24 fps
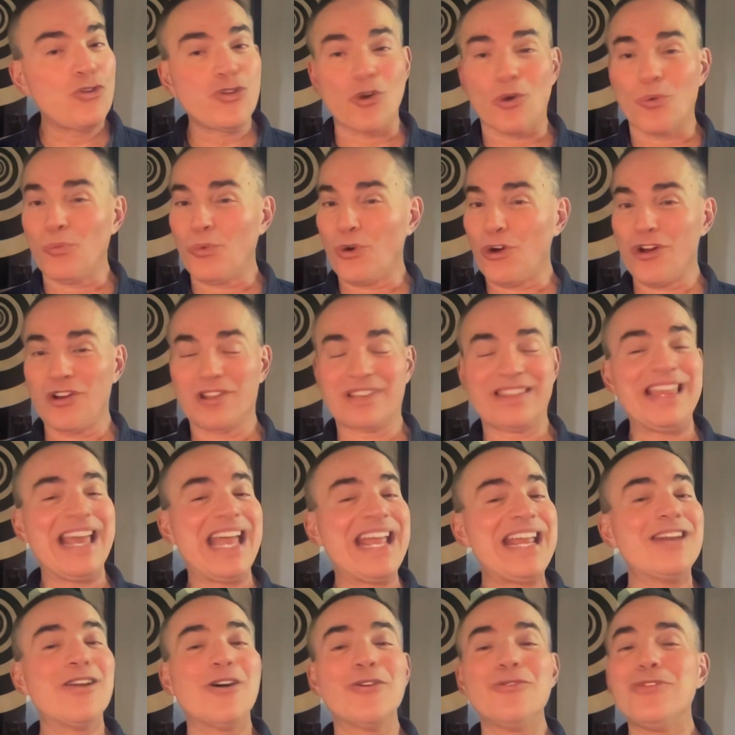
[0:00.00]
work,
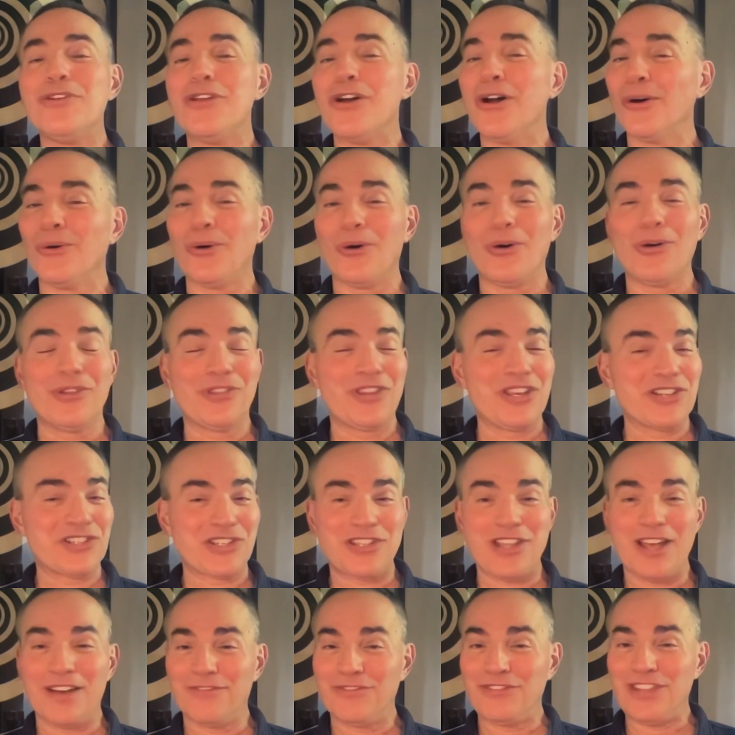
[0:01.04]
they don't know all the
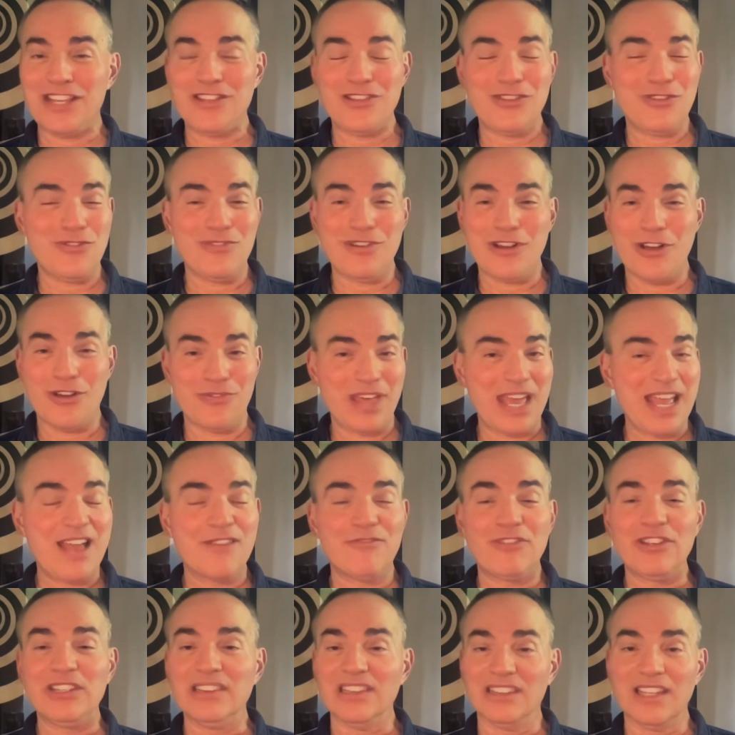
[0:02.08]
stuff that you know, they
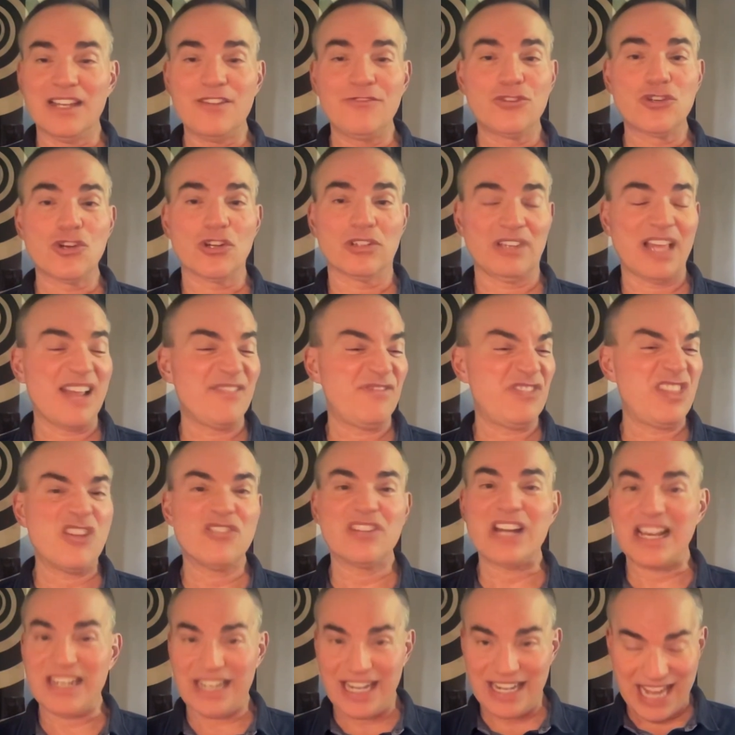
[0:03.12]
haven't lived your life, they're
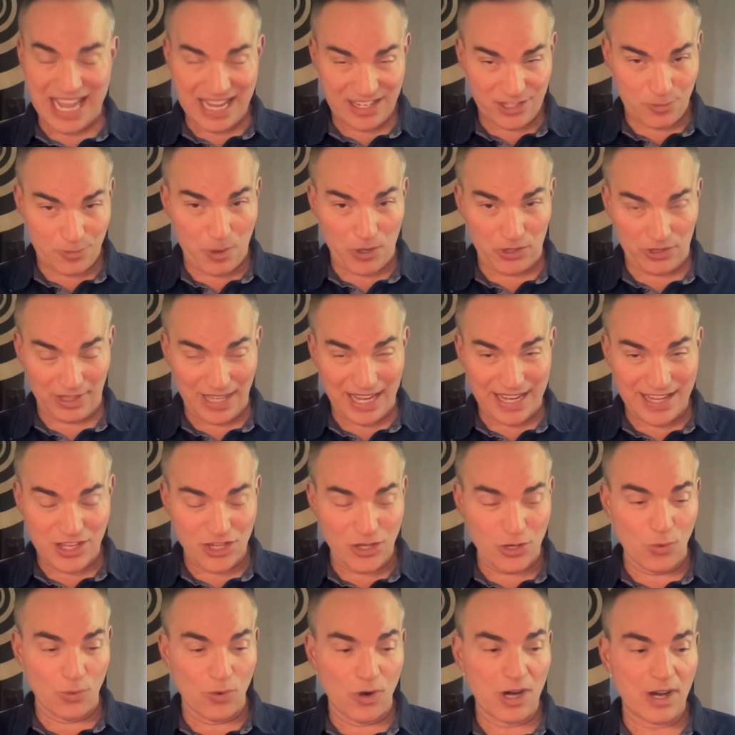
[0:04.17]
not an expert like
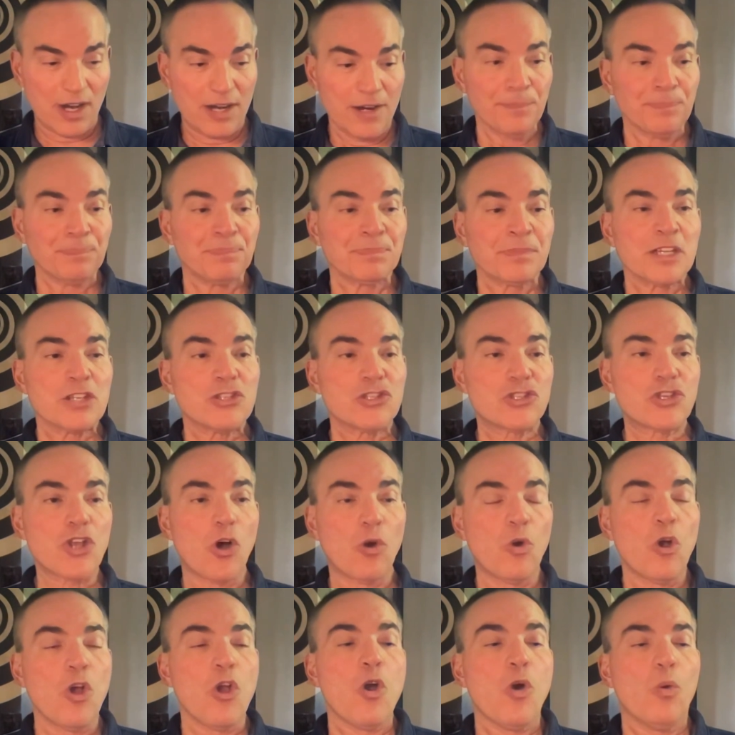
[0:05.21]
you are.
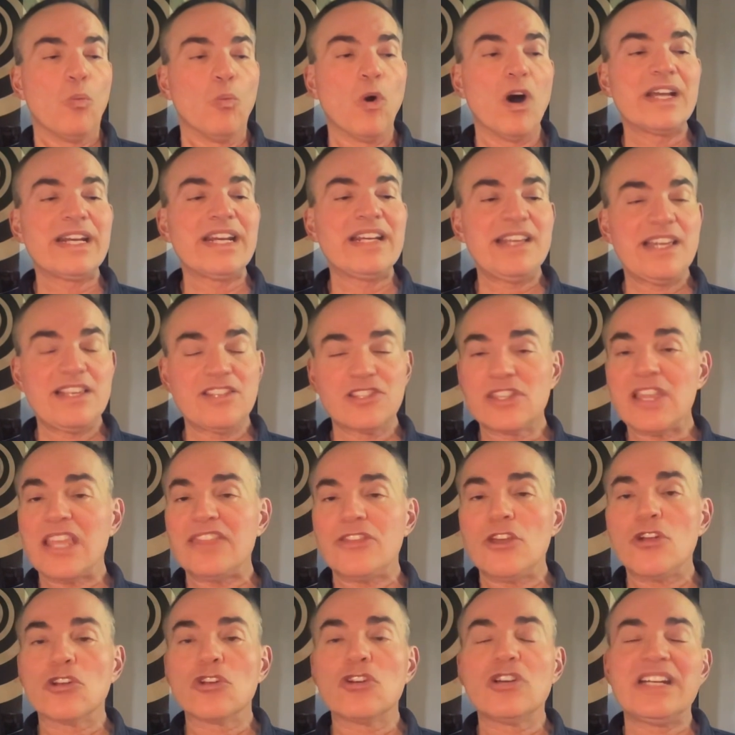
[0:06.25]
So what it is that
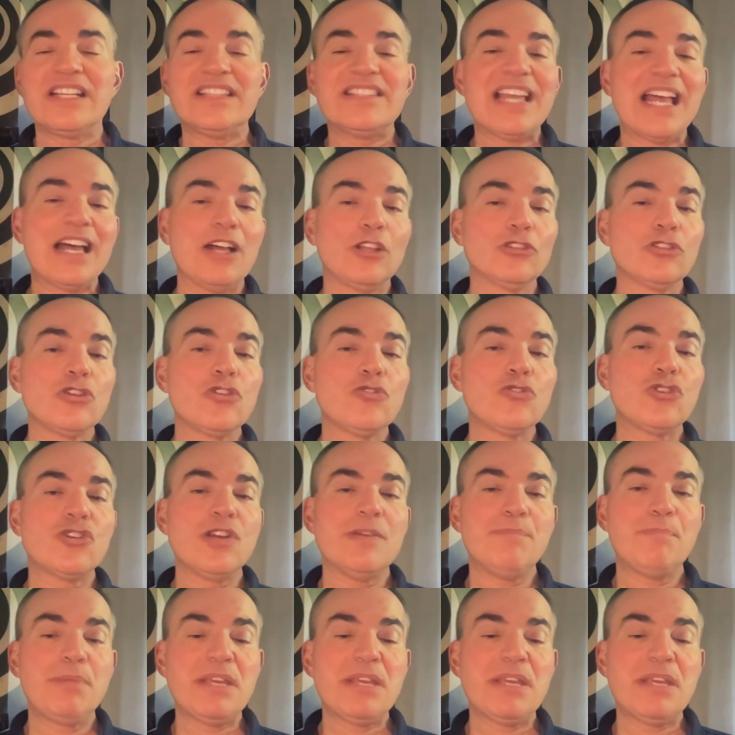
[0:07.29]
they're going to tell you should be